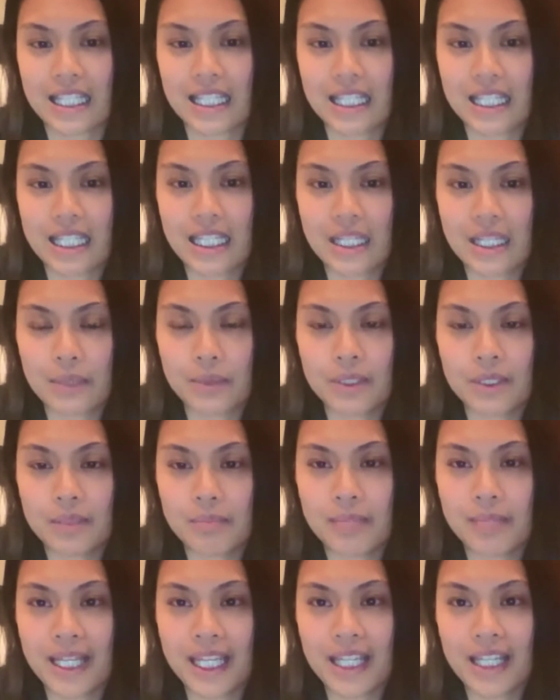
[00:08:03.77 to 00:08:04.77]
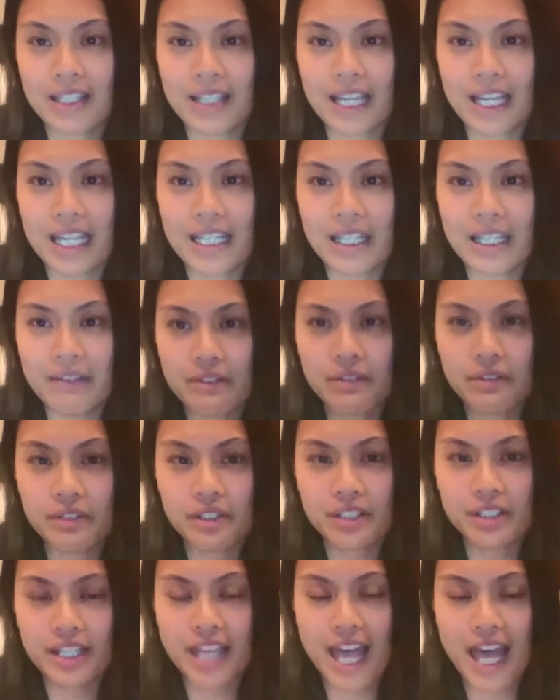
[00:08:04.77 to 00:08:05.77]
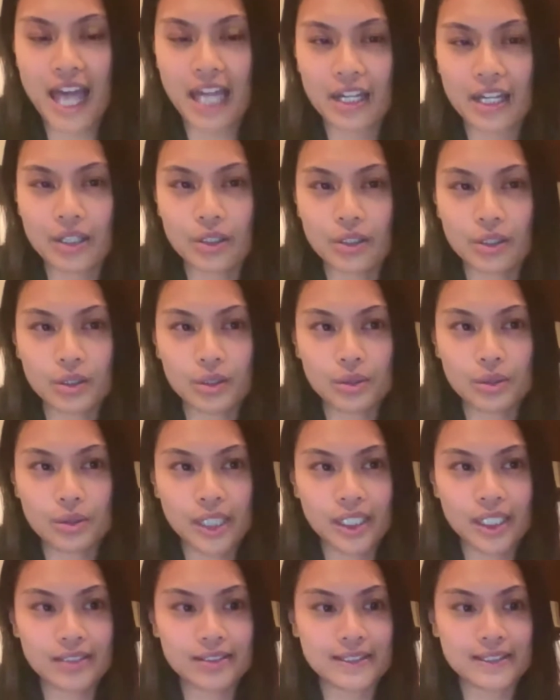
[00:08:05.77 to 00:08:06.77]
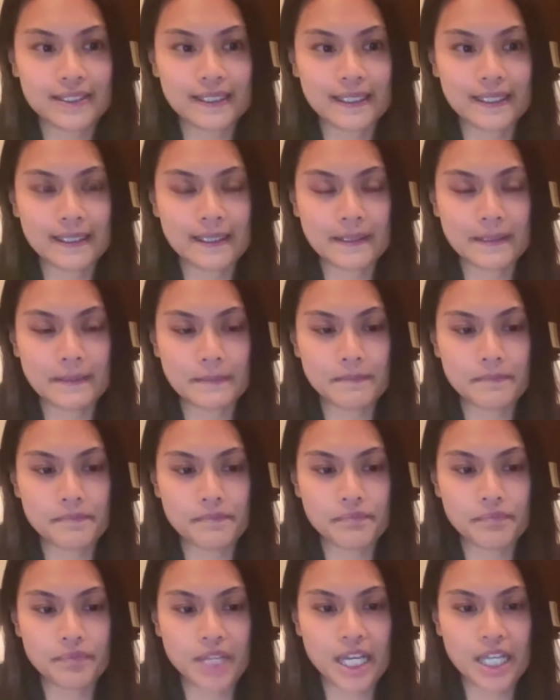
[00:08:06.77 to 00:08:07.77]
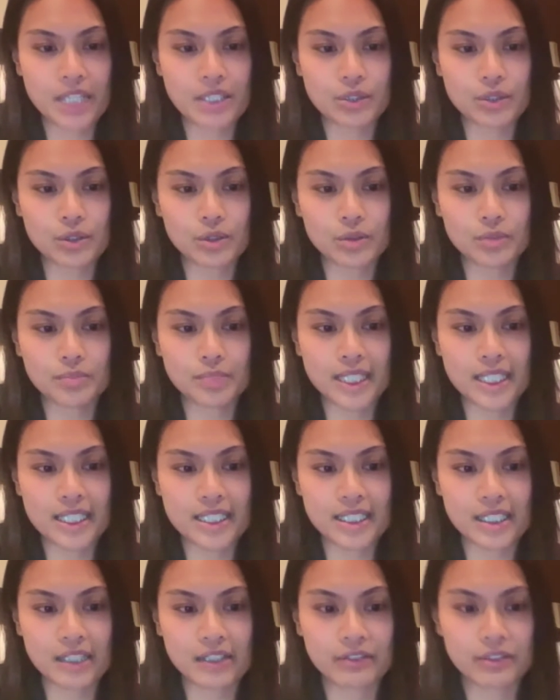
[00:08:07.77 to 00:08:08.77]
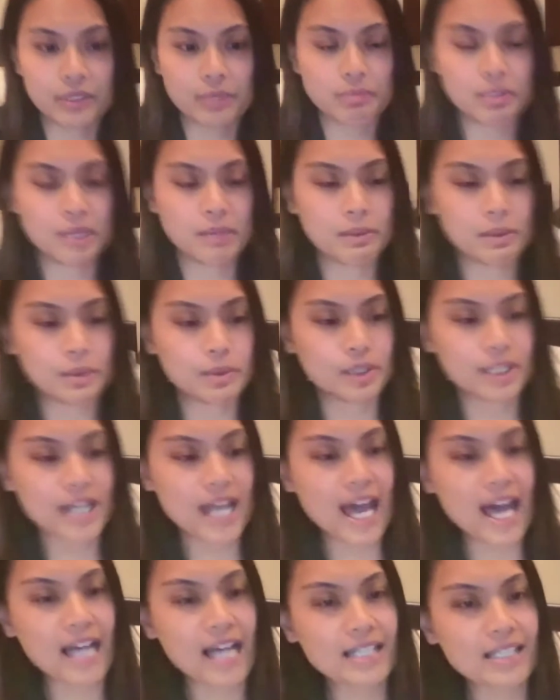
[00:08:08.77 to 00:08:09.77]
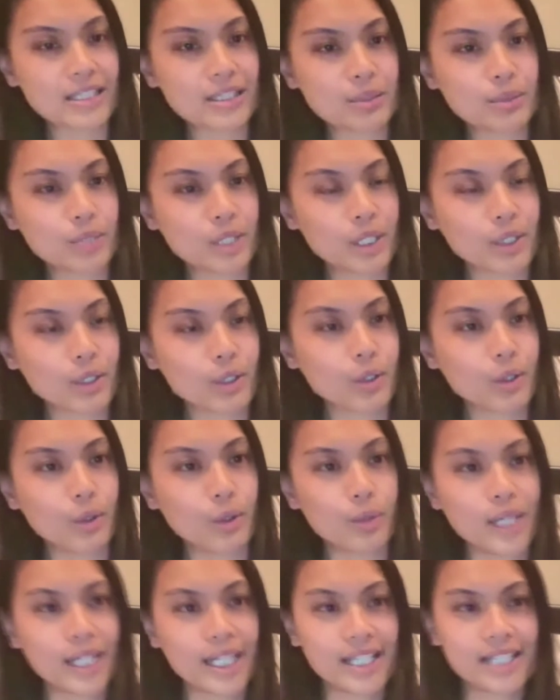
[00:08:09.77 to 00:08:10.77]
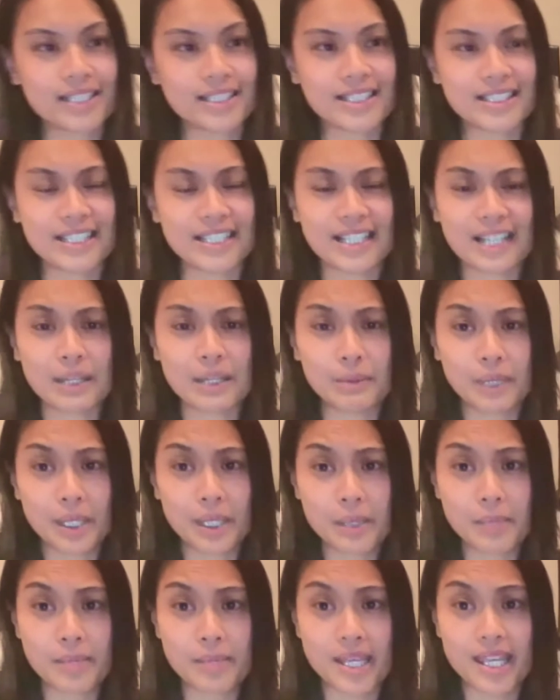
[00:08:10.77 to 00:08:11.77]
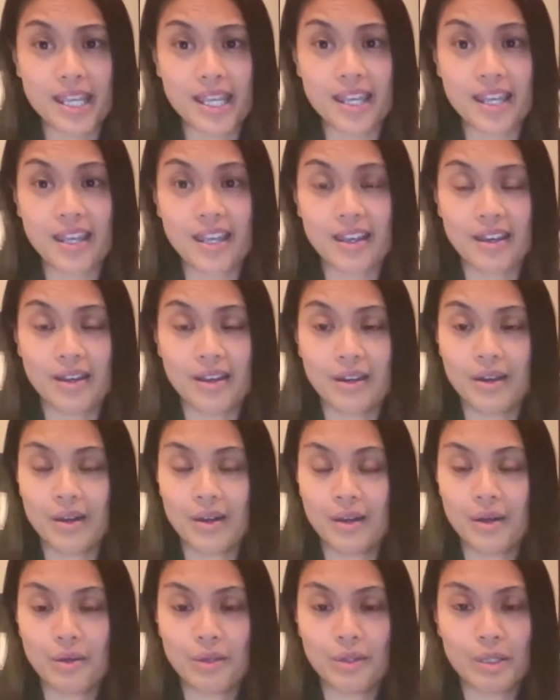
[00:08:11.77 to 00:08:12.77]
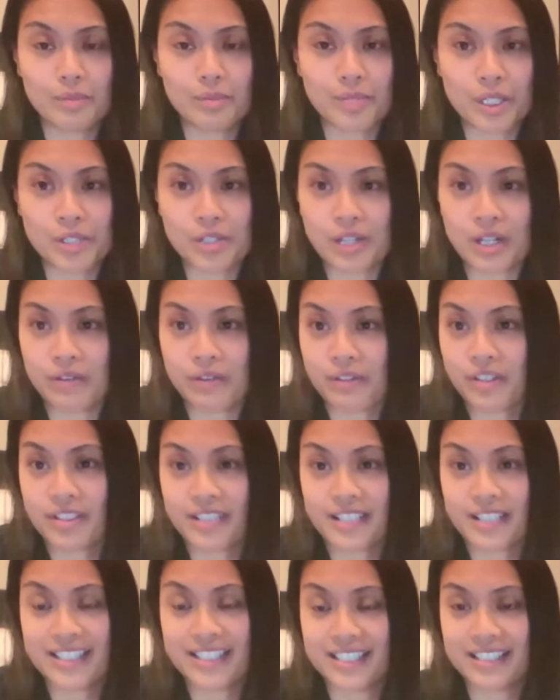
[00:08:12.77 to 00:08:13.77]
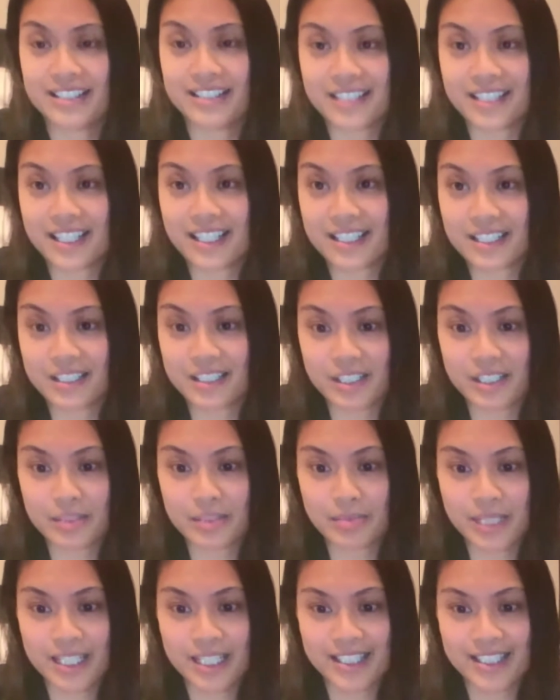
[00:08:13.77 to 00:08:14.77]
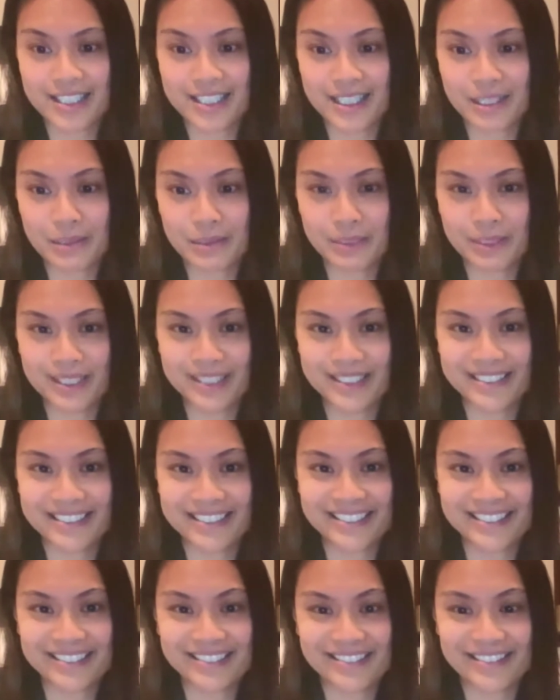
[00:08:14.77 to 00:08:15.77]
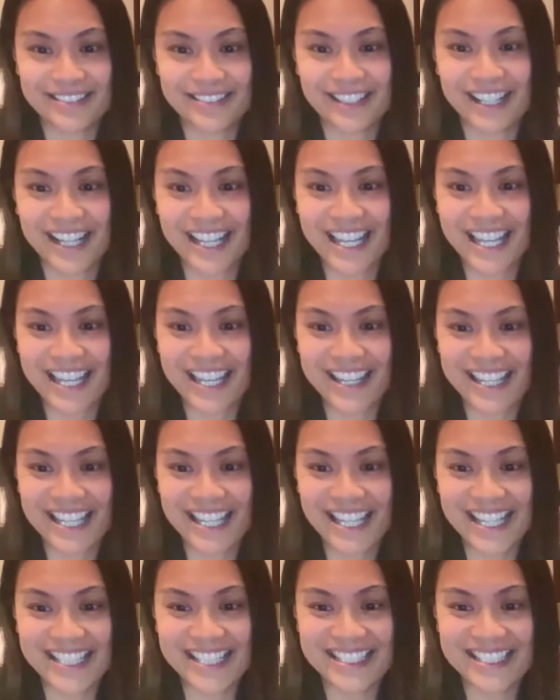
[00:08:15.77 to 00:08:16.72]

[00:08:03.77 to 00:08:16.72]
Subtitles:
Well, I never really had a goal weight. I told myself when people would ask what your goal weight is, I said I want to be what my driver's license says, just because I don't want to lie, I guess.